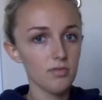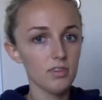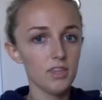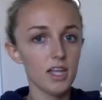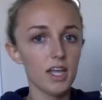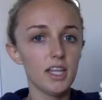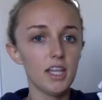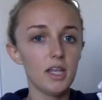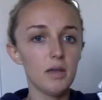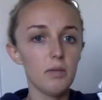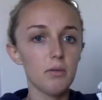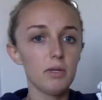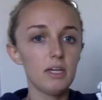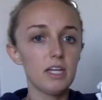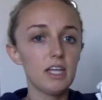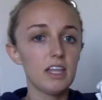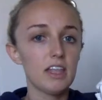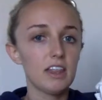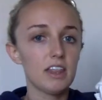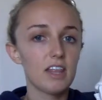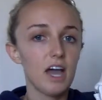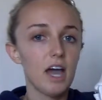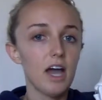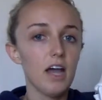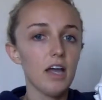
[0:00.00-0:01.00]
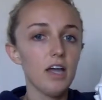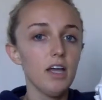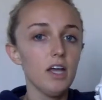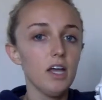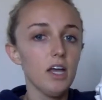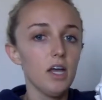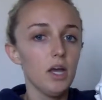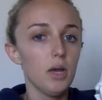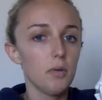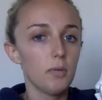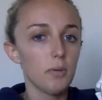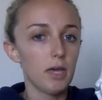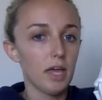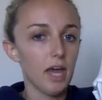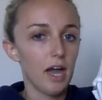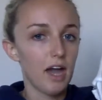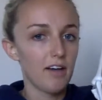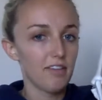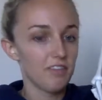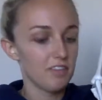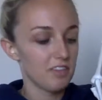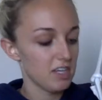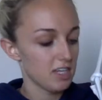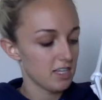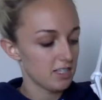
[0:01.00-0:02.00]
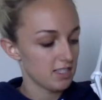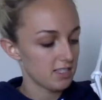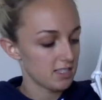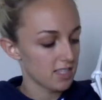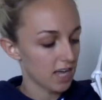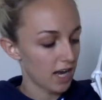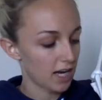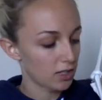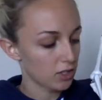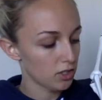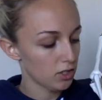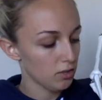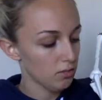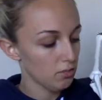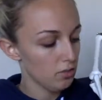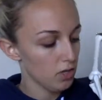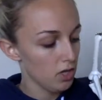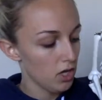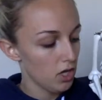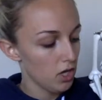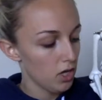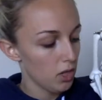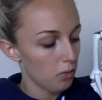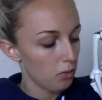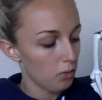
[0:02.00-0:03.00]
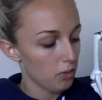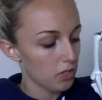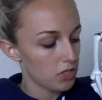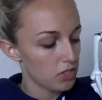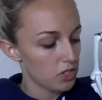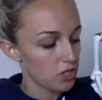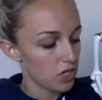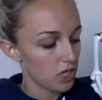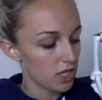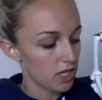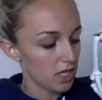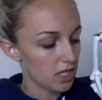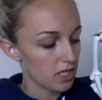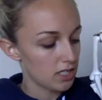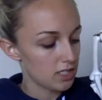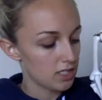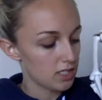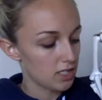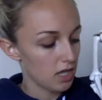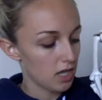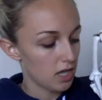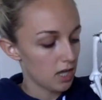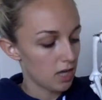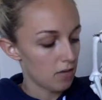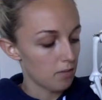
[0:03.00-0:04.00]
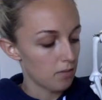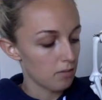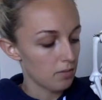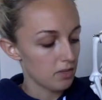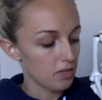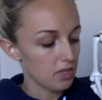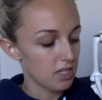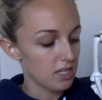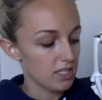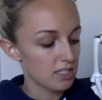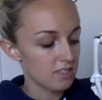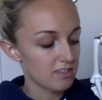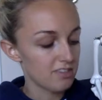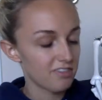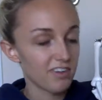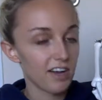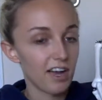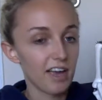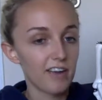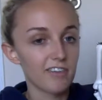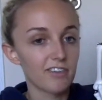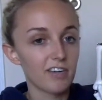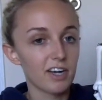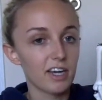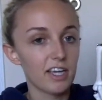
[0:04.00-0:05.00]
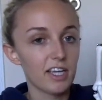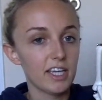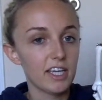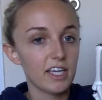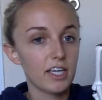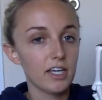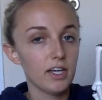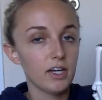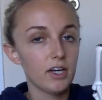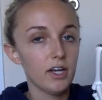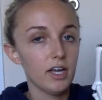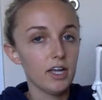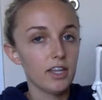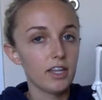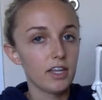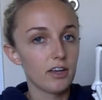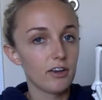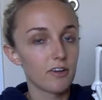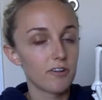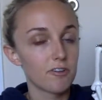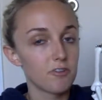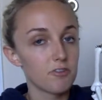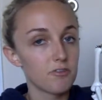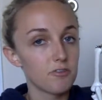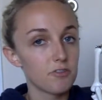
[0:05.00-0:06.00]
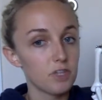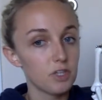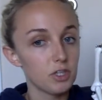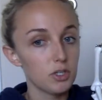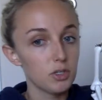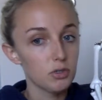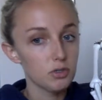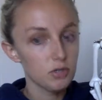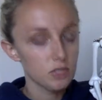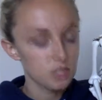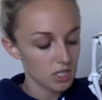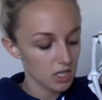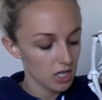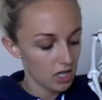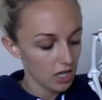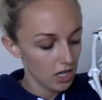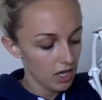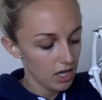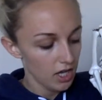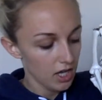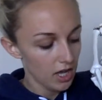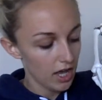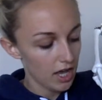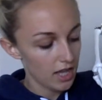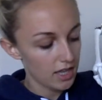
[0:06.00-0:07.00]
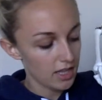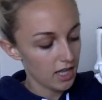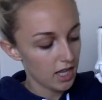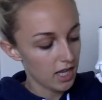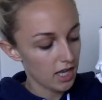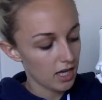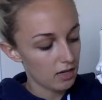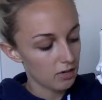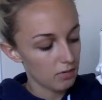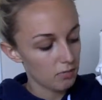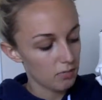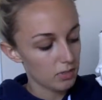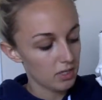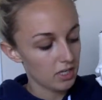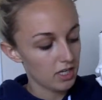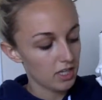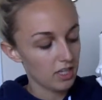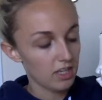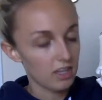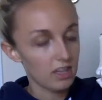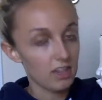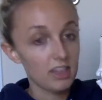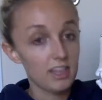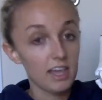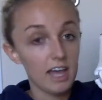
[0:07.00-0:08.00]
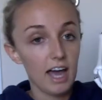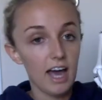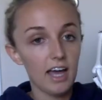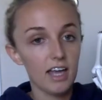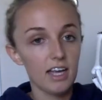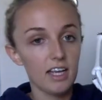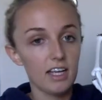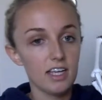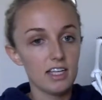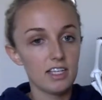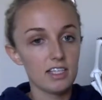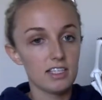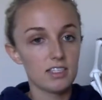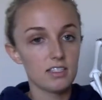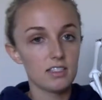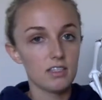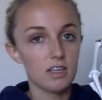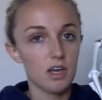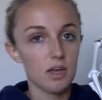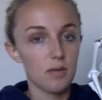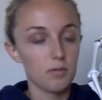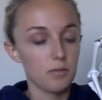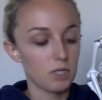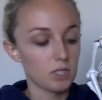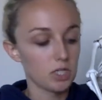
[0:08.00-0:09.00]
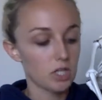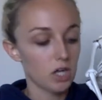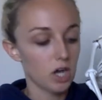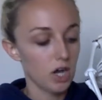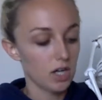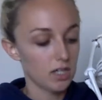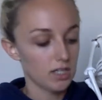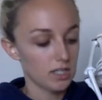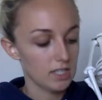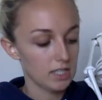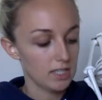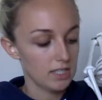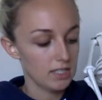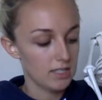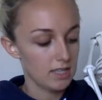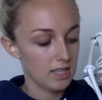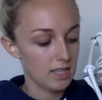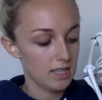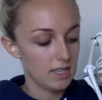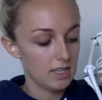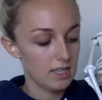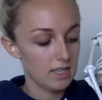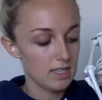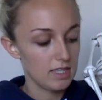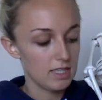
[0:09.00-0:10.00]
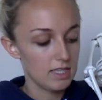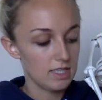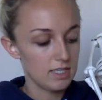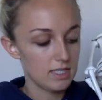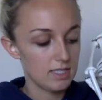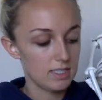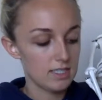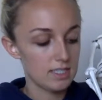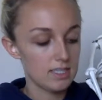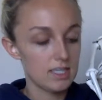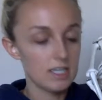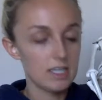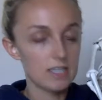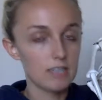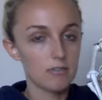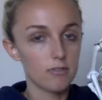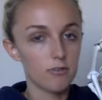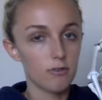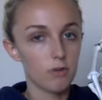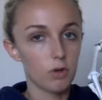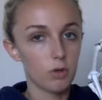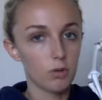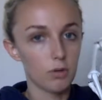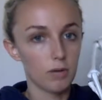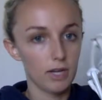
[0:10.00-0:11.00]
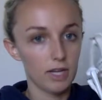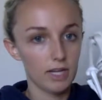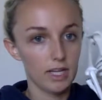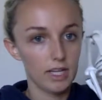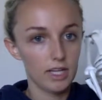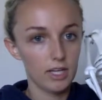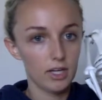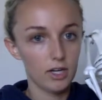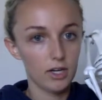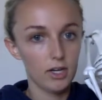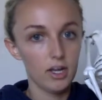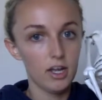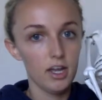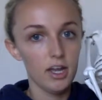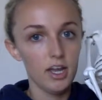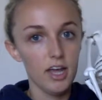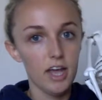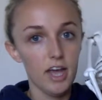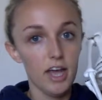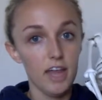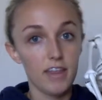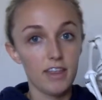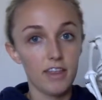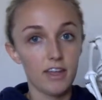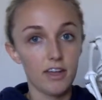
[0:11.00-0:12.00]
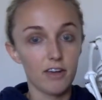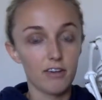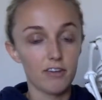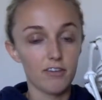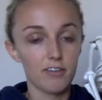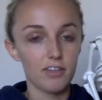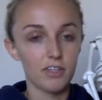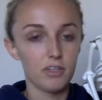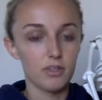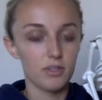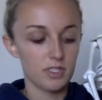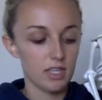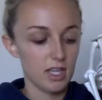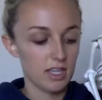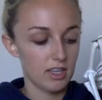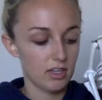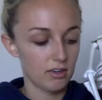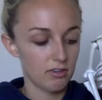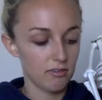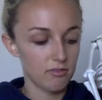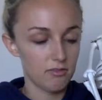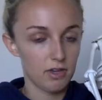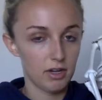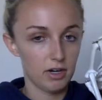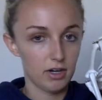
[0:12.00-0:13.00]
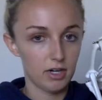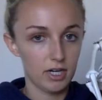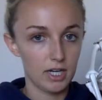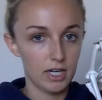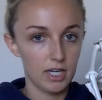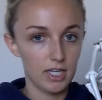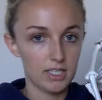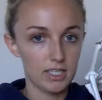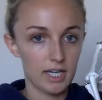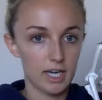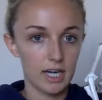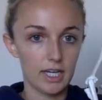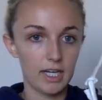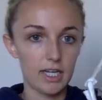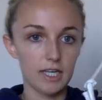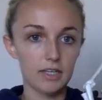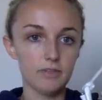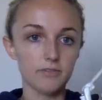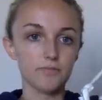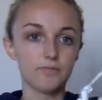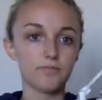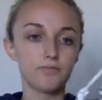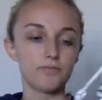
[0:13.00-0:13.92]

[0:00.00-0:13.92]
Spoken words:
And then beneath that, we have the sacrum, which is these 5 right here, and they're fused. And then beneath that is the coccyx, and it's these 4 right here, and they're fused, and they're very tiny.